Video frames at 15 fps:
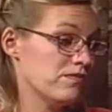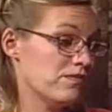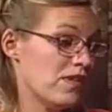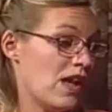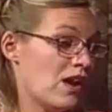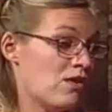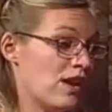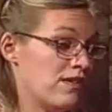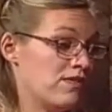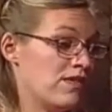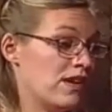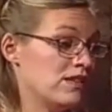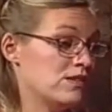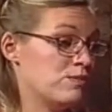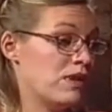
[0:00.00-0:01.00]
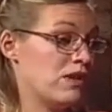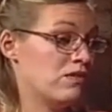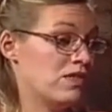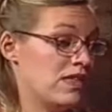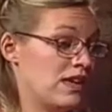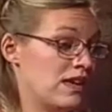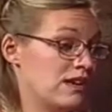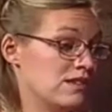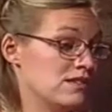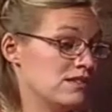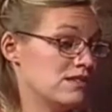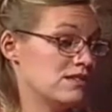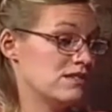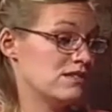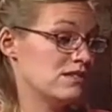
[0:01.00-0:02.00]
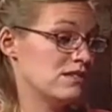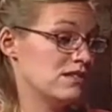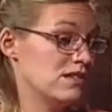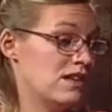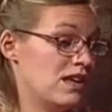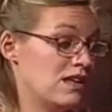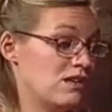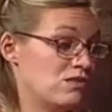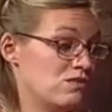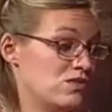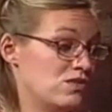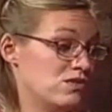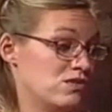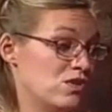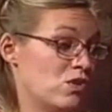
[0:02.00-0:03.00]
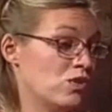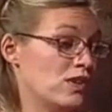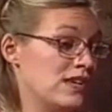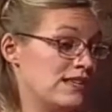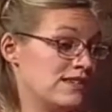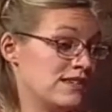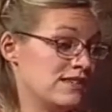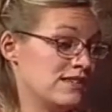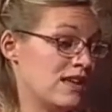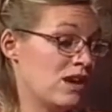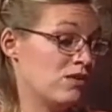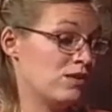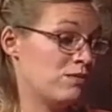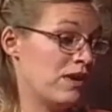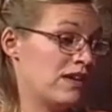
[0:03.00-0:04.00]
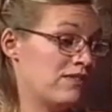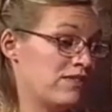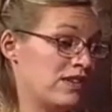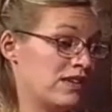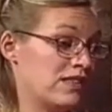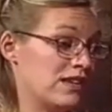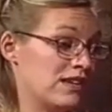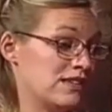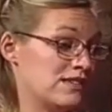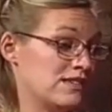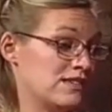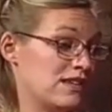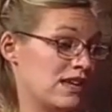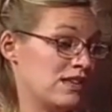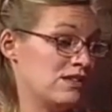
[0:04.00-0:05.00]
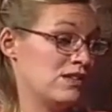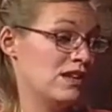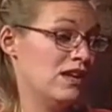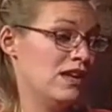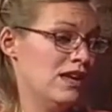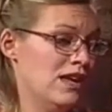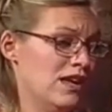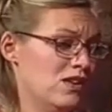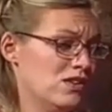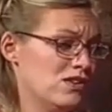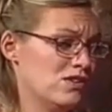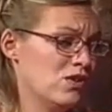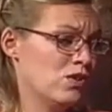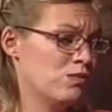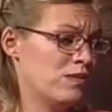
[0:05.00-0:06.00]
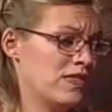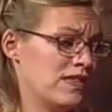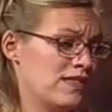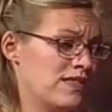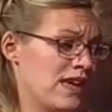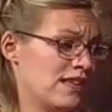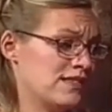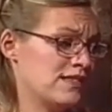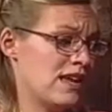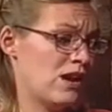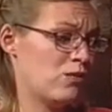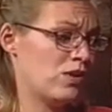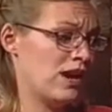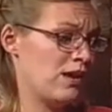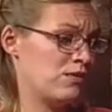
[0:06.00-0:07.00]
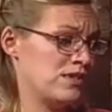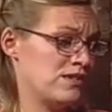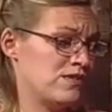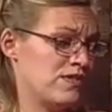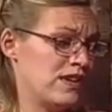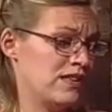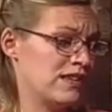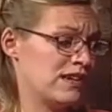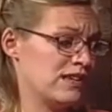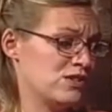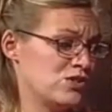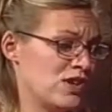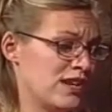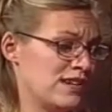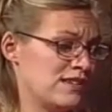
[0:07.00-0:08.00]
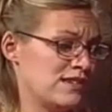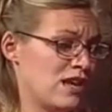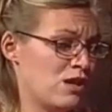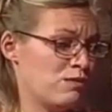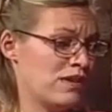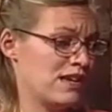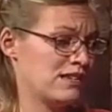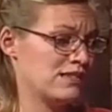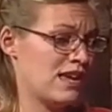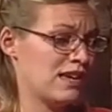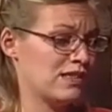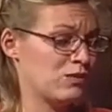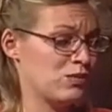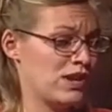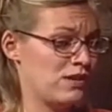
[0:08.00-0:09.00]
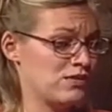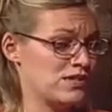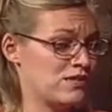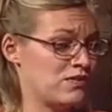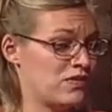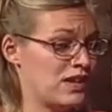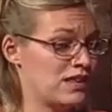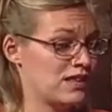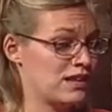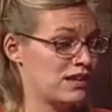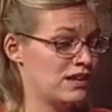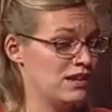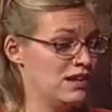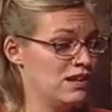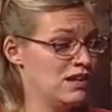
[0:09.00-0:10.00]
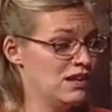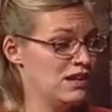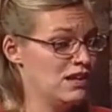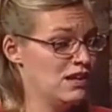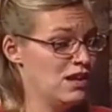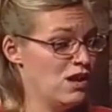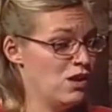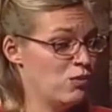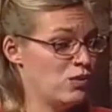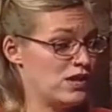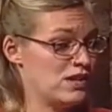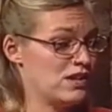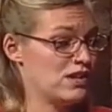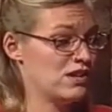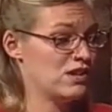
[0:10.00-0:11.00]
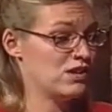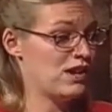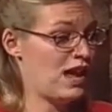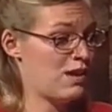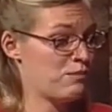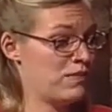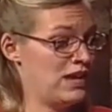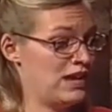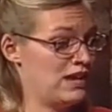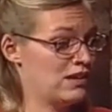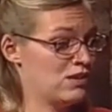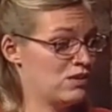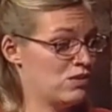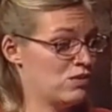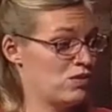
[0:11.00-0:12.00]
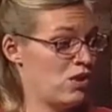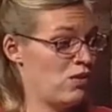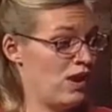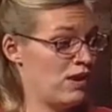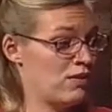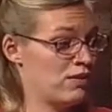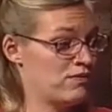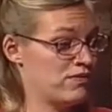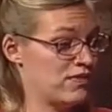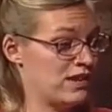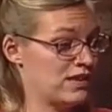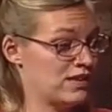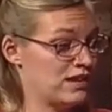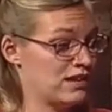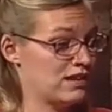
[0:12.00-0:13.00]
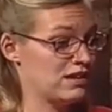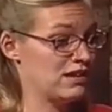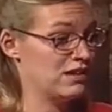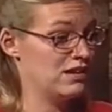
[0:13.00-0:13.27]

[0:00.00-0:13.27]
how I felt about things, and you totally discounted my feelings and told me that that's not what I was feeling and tried to tell me exactly what I was feeling when you're not me and you don't know how I'm feeling.